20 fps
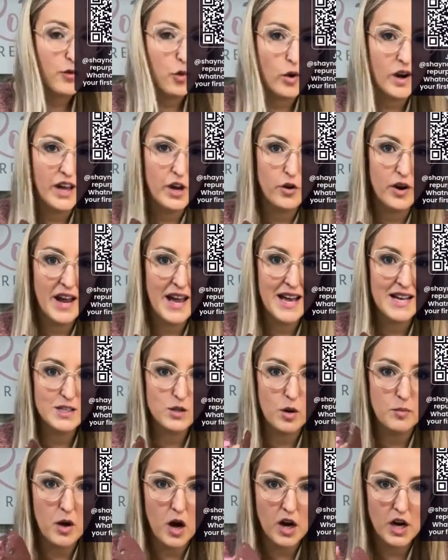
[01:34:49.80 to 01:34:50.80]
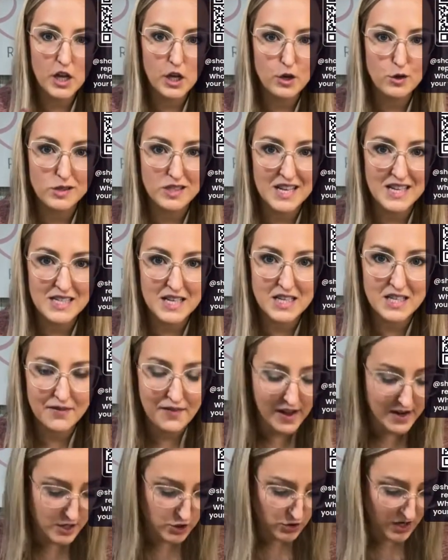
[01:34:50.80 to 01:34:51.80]
40 grit, so I'm not going to use this, because if
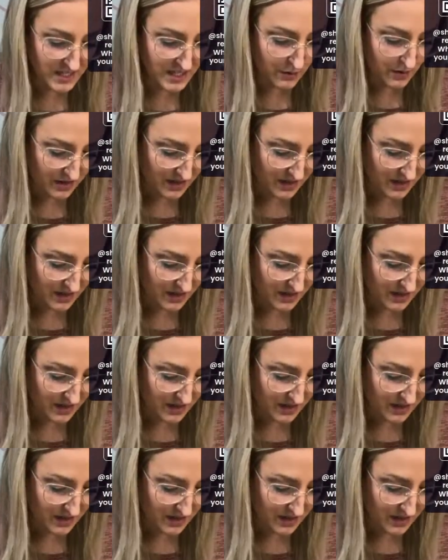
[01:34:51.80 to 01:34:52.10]
I distress it with